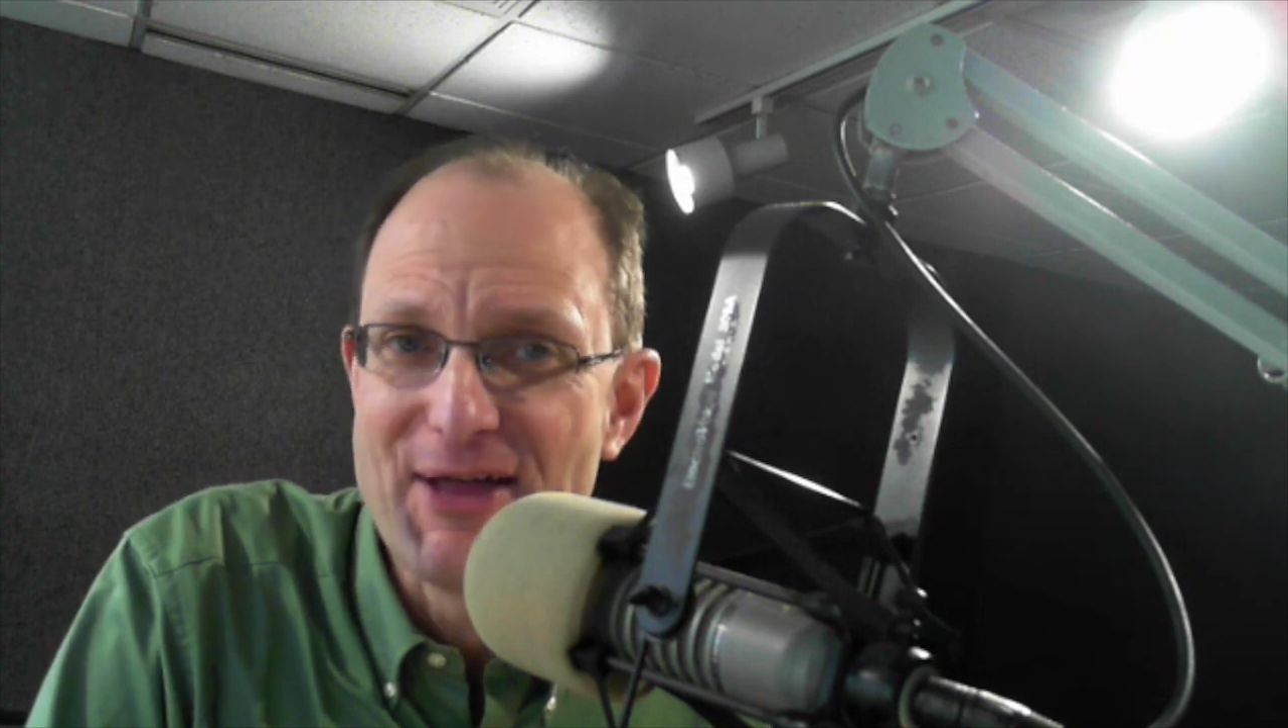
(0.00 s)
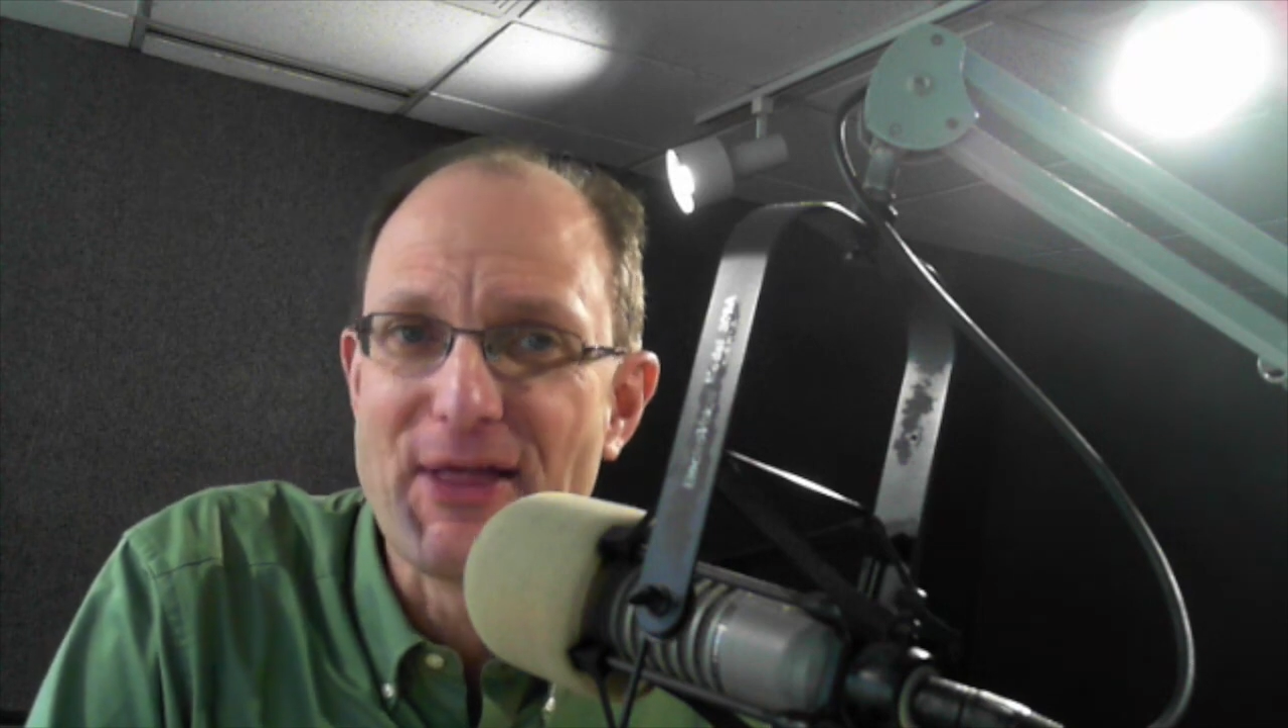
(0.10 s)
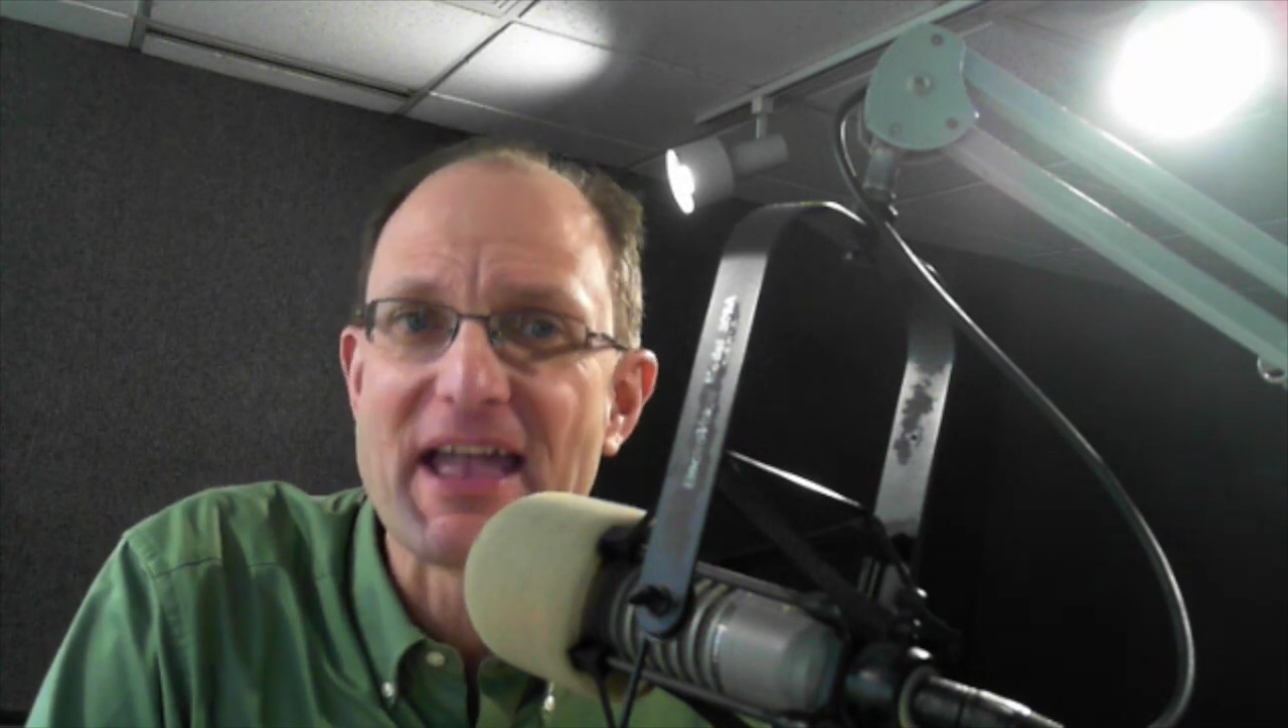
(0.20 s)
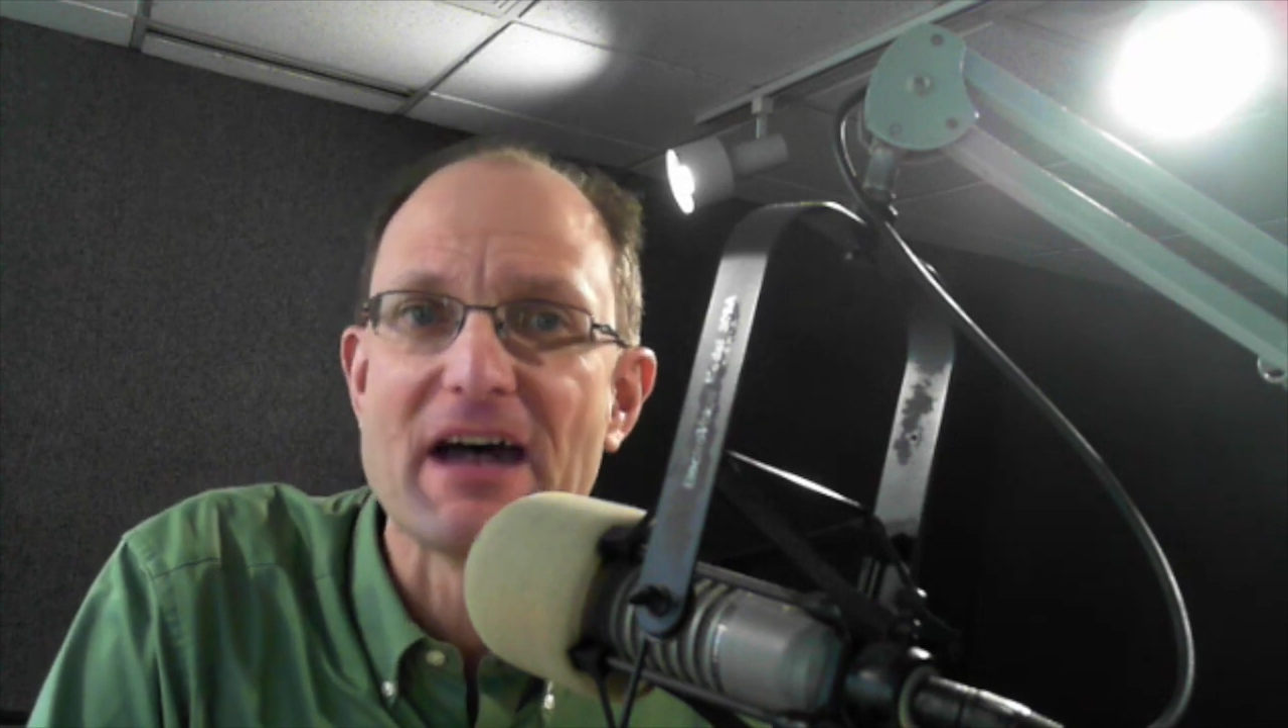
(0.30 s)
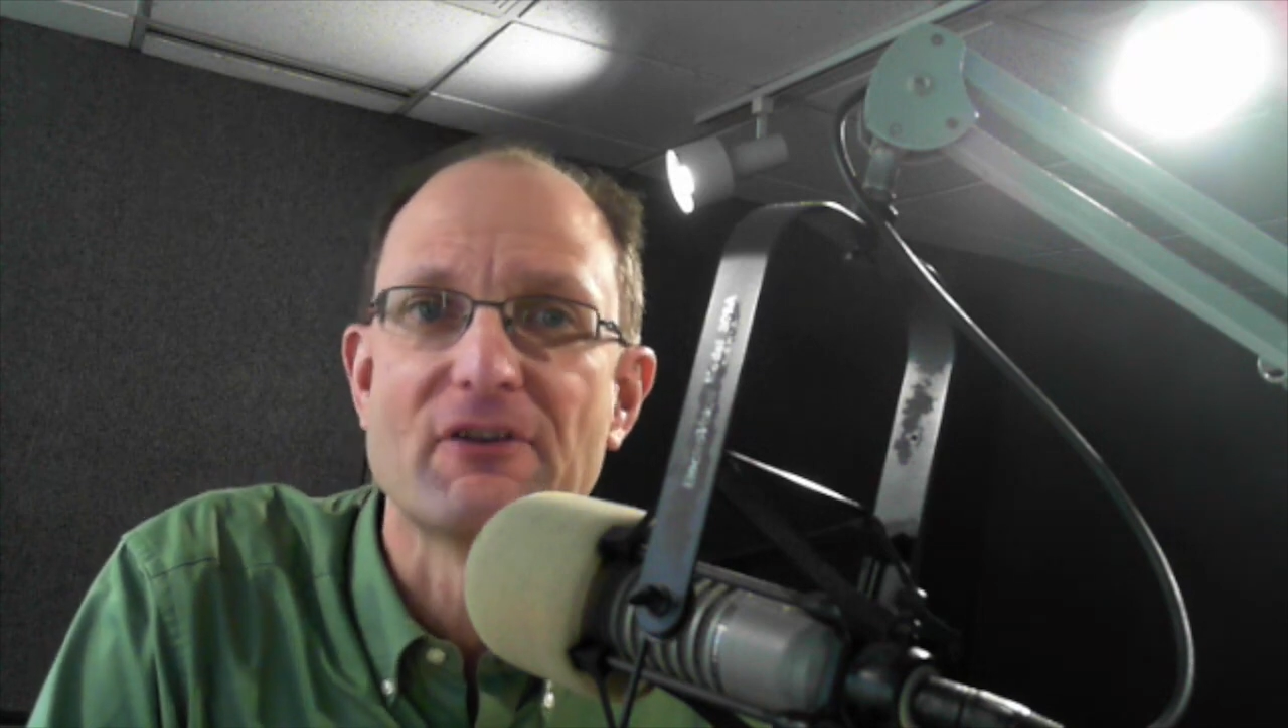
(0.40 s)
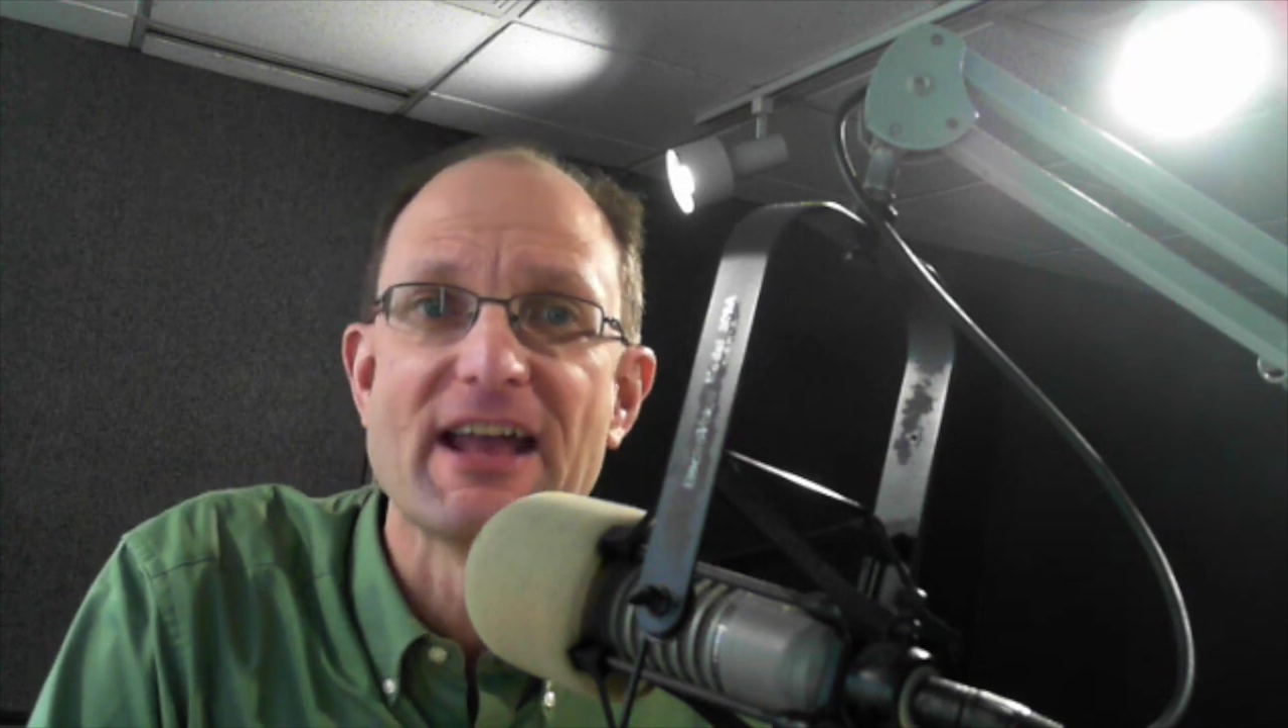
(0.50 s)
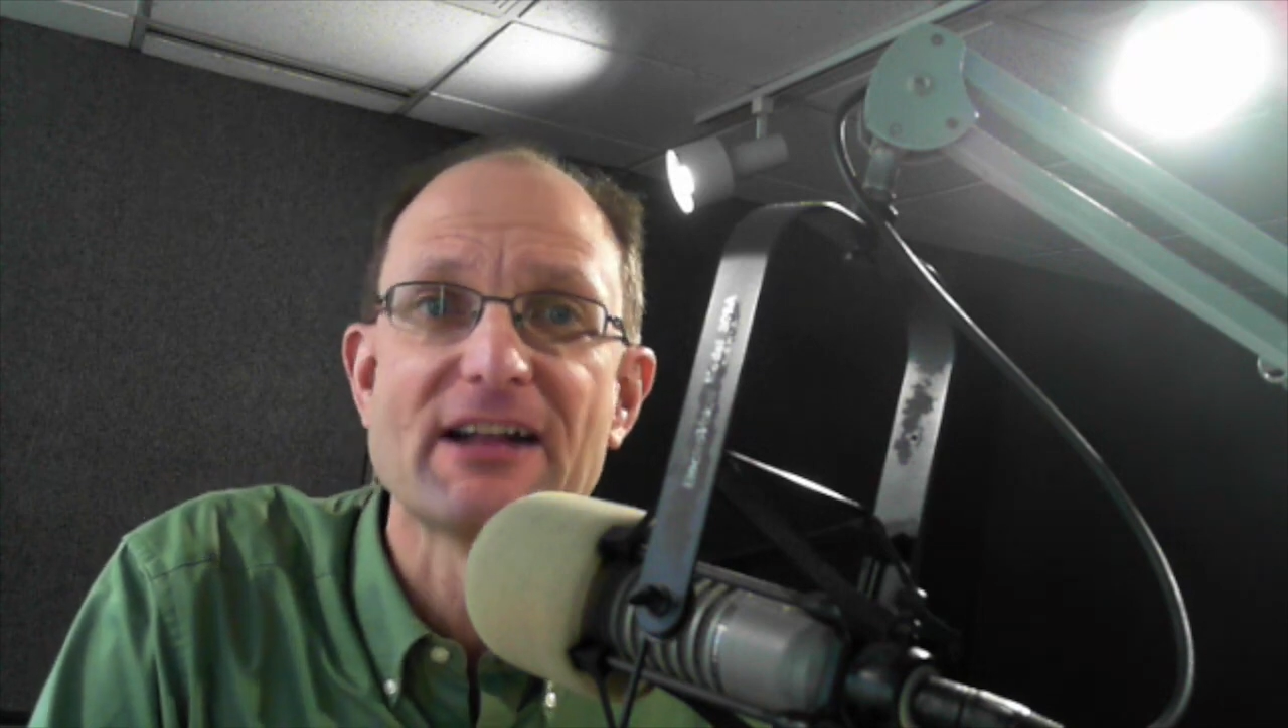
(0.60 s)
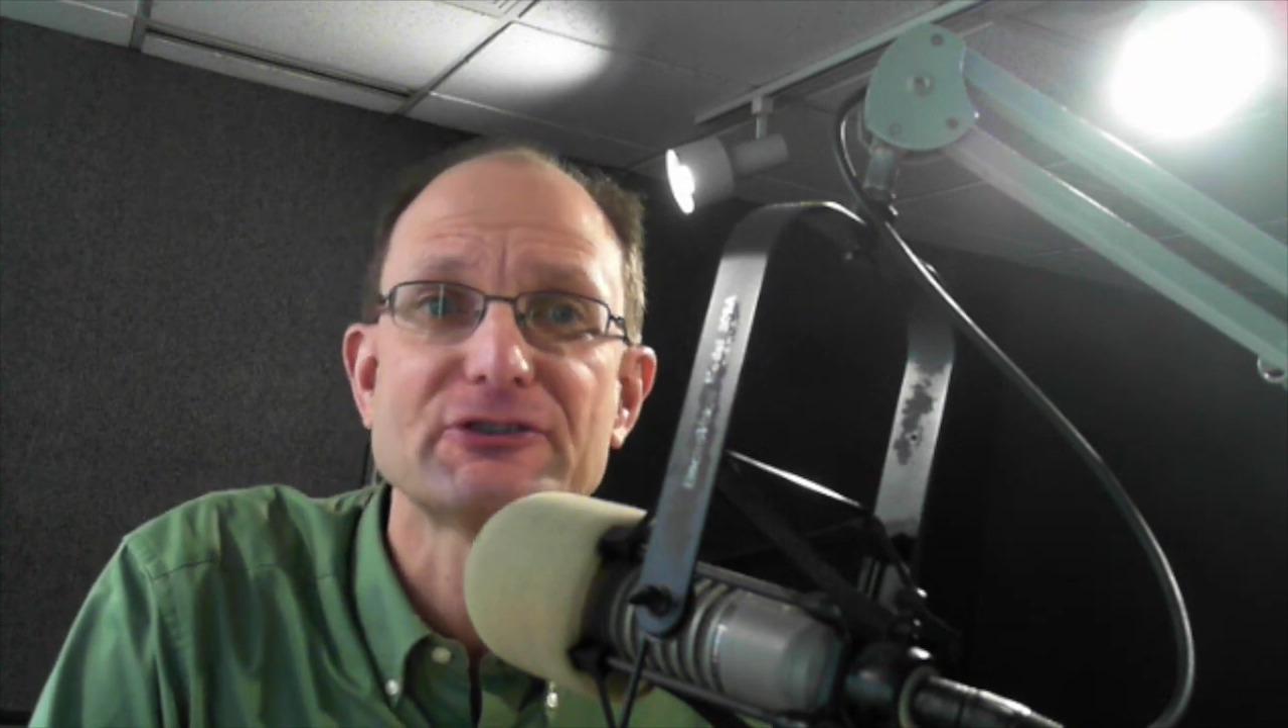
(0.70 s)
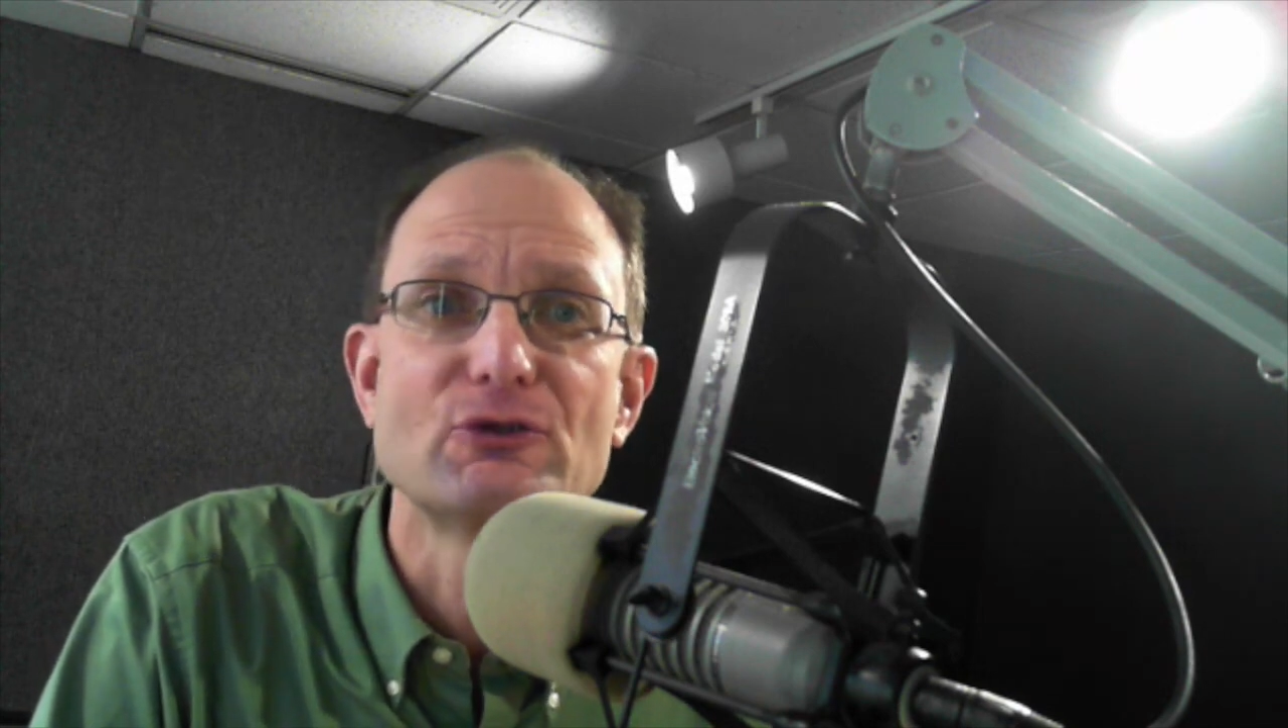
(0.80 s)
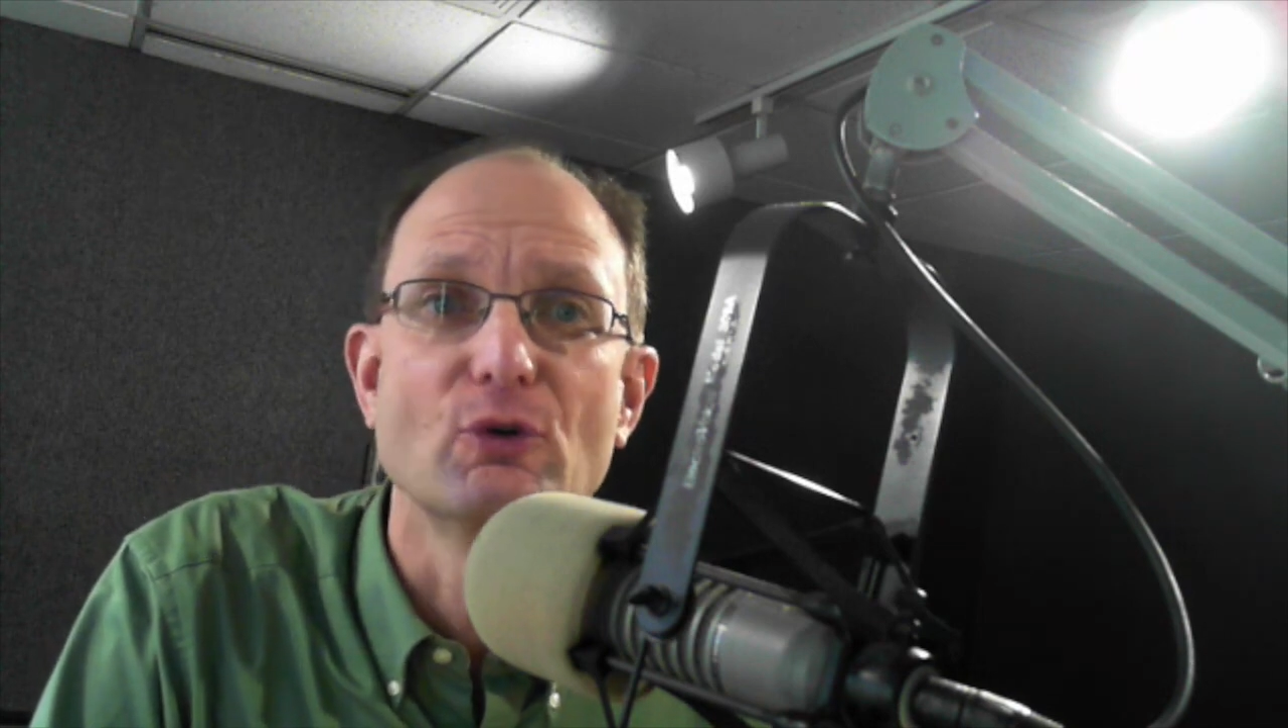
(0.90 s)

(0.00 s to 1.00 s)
They have announced